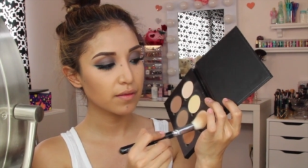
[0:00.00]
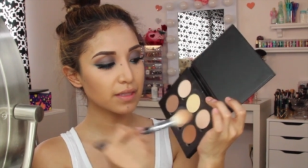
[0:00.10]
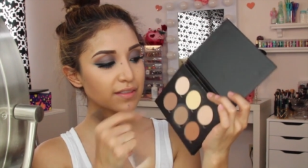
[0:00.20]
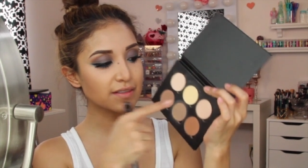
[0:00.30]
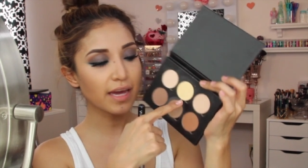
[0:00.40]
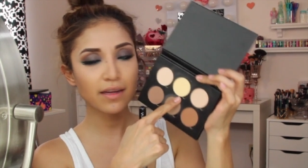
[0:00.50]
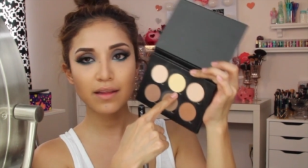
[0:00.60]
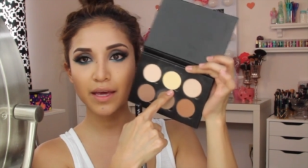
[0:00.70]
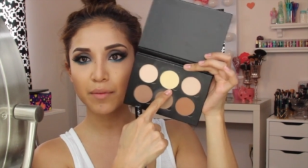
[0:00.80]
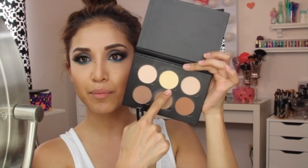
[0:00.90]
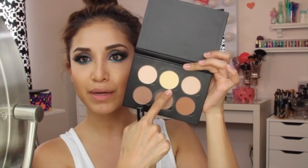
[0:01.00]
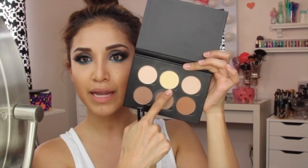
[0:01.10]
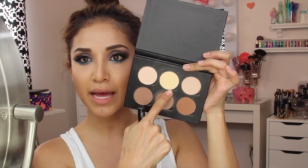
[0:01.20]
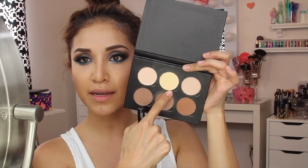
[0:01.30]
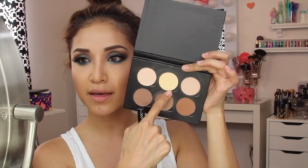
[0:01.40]
this is kind of like
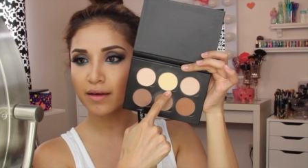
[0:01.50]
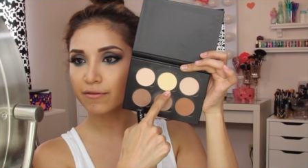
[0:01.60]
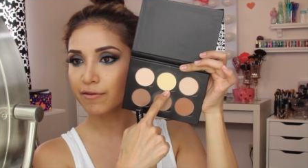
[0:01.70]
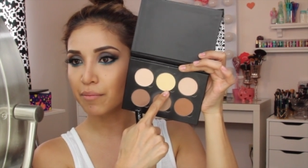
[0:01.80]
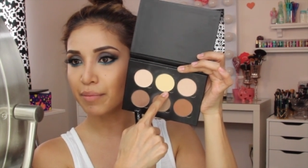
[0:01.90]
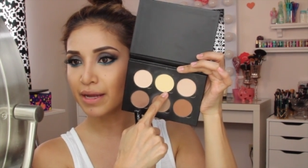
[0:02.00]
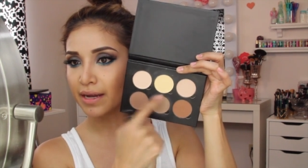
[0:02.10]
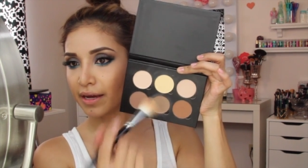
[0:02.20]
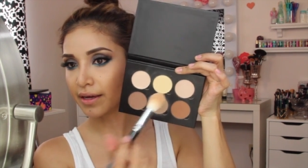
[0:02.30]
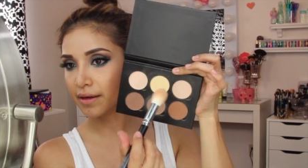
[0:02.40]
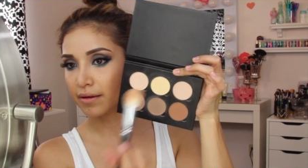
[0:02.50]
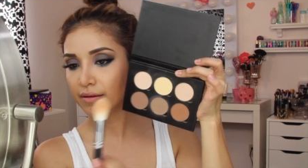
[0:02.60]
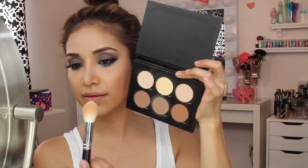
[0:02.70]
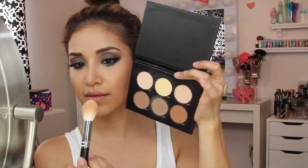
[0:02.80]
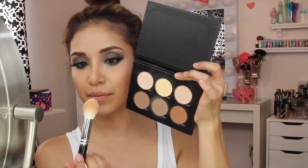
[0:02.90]
banana from Ben Nye,
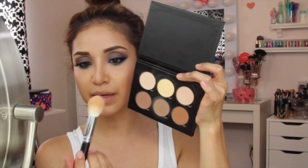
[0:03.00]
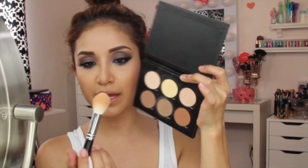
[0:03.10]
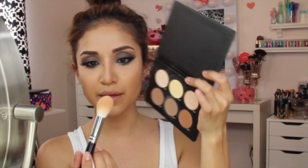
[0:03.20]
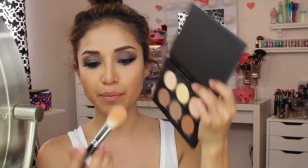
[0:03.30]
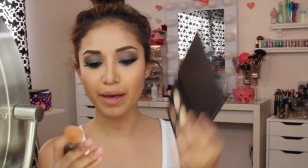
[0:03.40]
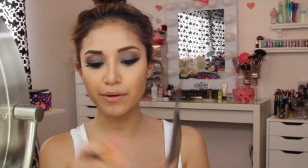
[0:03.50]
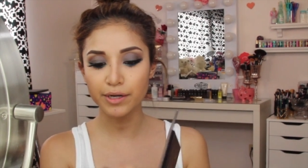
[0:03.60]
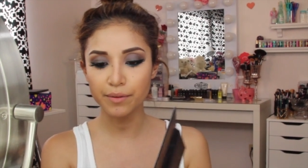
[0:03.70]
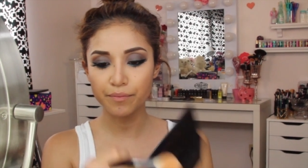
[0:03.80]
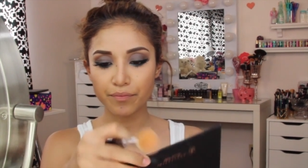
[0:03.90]
banana powder.